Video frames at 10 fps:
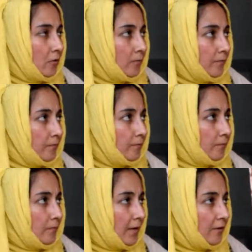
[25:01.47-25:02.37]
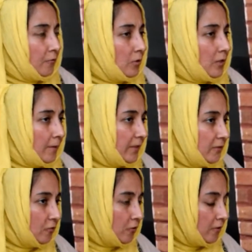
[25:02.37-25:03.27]
Now, as
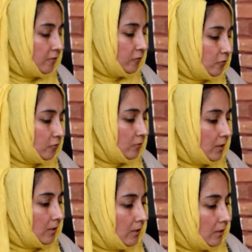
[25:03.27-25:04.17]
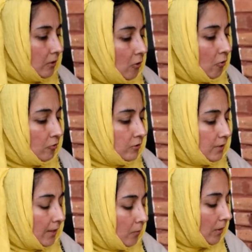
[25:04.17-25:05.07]
we're coming sort of to a
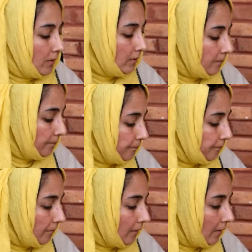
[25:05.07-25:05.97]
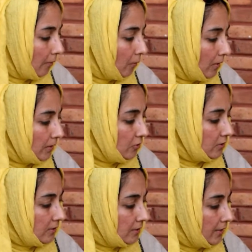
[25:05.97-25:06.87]
close, I
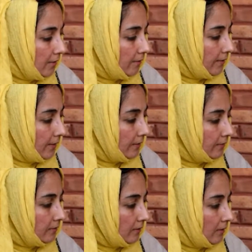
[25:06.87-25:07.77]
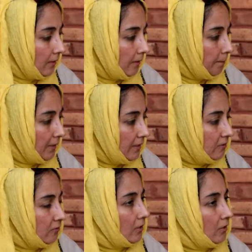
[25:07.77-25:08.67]
wanna just say that
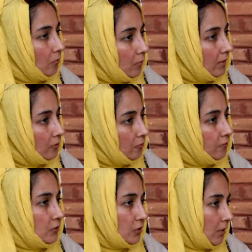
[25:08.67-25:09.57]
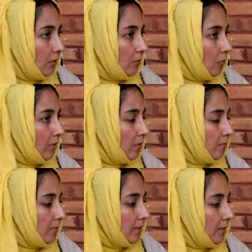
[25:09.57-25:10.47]
based on what you've
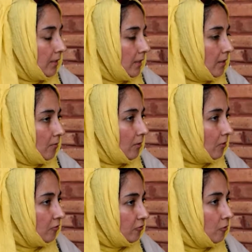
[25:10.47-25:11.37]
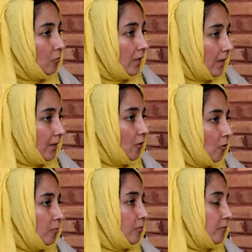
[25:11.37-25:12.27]
shared with me and also
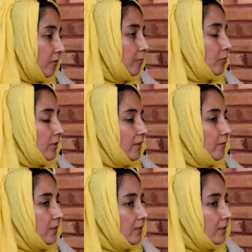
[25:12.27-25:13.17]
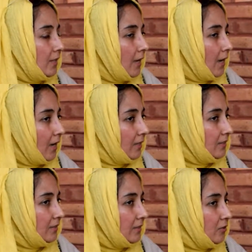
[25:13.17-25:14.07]
what I know from previous,
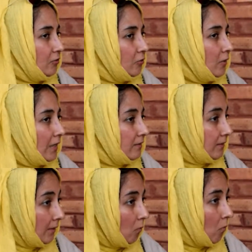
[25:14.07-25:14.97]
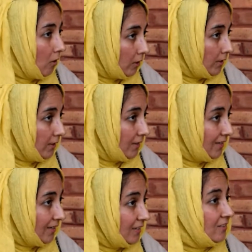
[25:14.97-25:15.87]
I see you as a
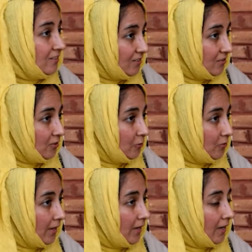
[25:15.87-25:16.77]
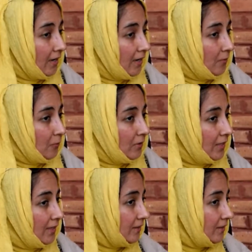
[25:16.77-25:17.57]
walking institute. And I